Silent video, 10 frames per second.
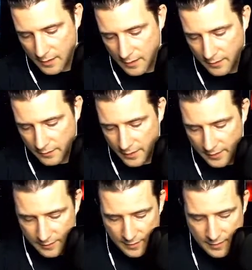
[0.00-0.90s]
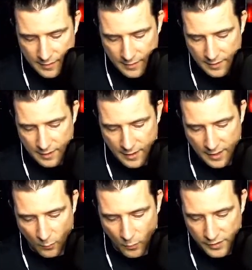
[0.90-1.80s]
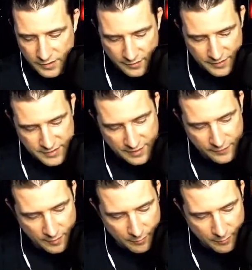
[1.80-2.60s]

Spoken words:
All right. And what is all this stuff in the